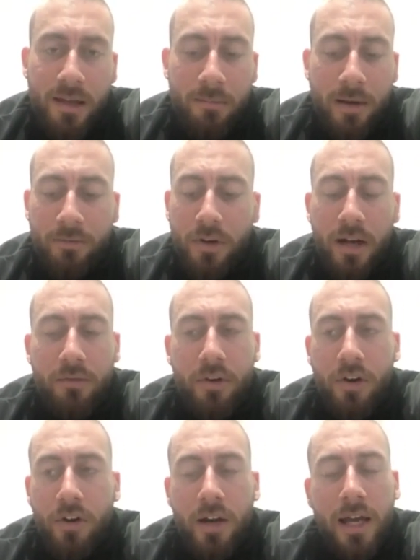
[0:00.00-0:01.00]
I've got
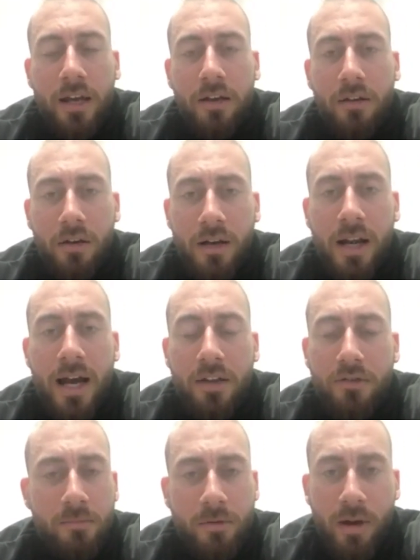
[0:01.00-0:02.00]
online
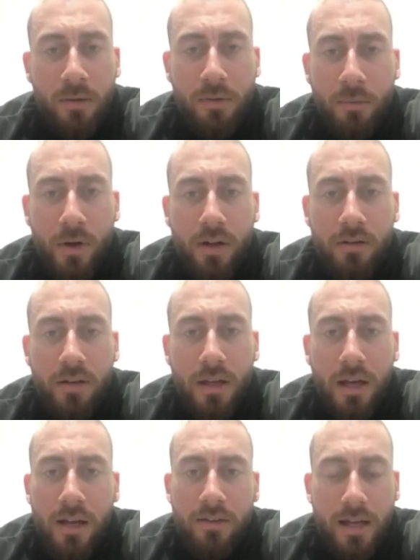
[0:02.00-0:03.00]
clients from around the world,
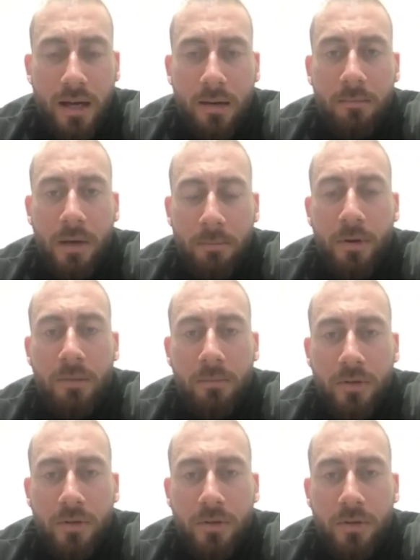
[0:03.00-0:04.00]
so I'm pretty
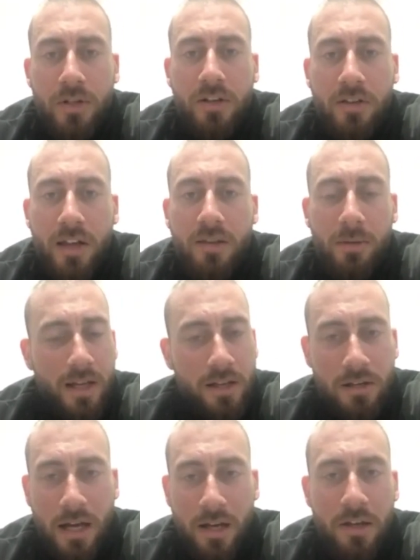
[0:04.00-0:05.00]
much accessible.
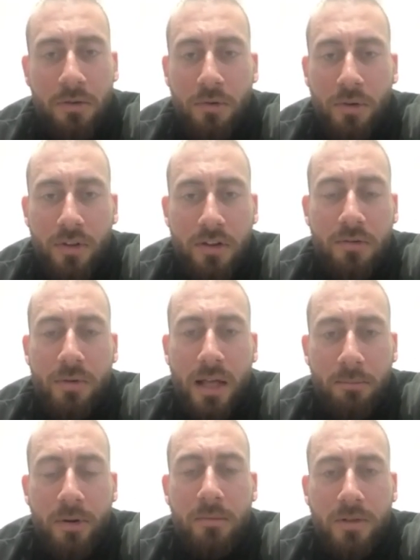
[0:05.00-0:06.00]
And you know this as well.
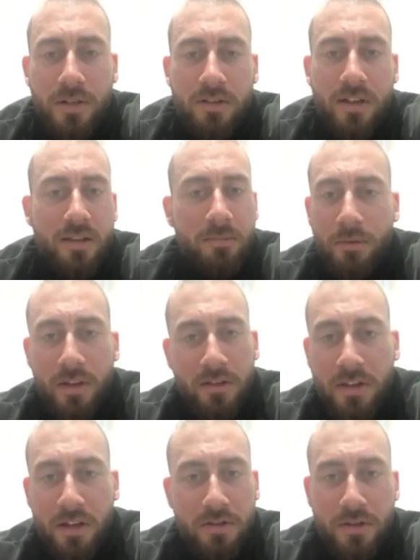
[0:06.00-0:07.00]
I'm pretty much accessible within
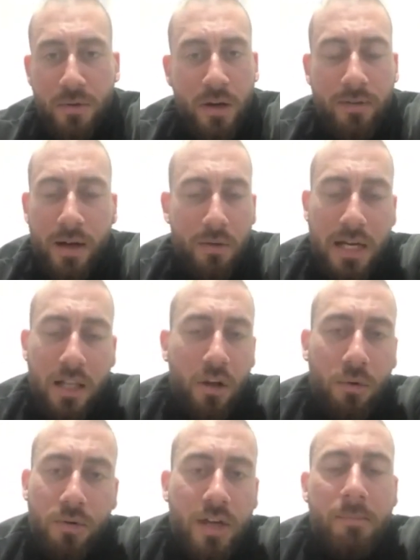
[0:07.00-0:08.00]
6 to 12 hours. I'll
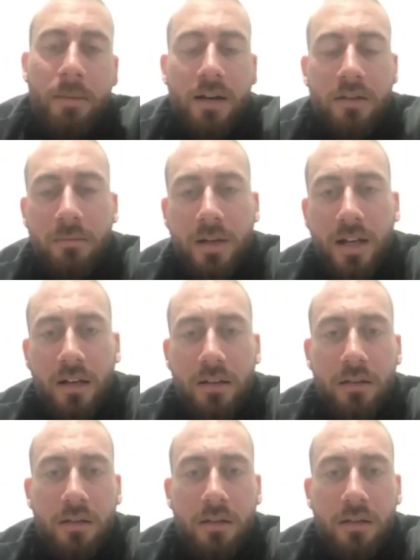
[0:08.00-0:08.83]
always get back to my clients.